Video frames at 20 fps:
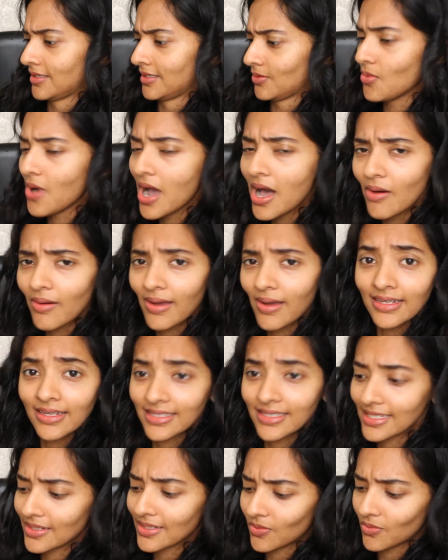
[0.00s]
Well, it
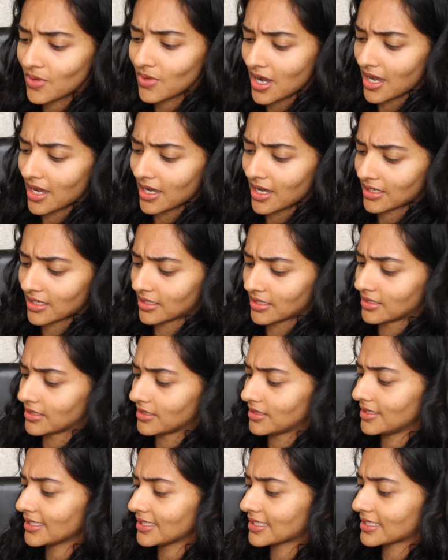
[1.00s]
didn't work.
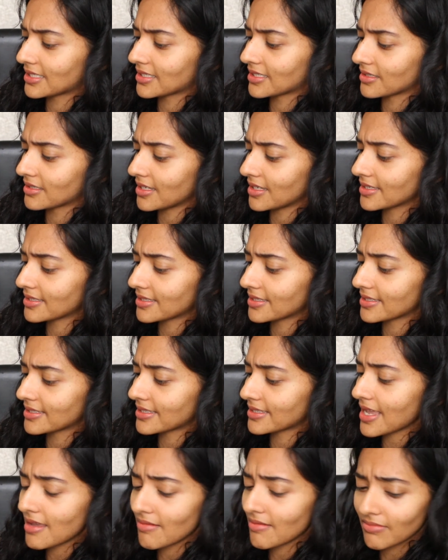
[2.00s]
It's the
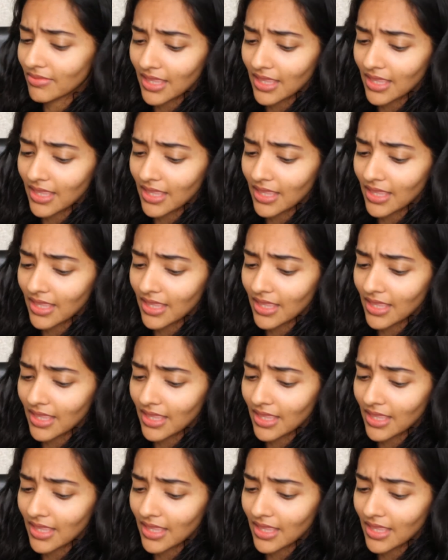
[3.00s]
same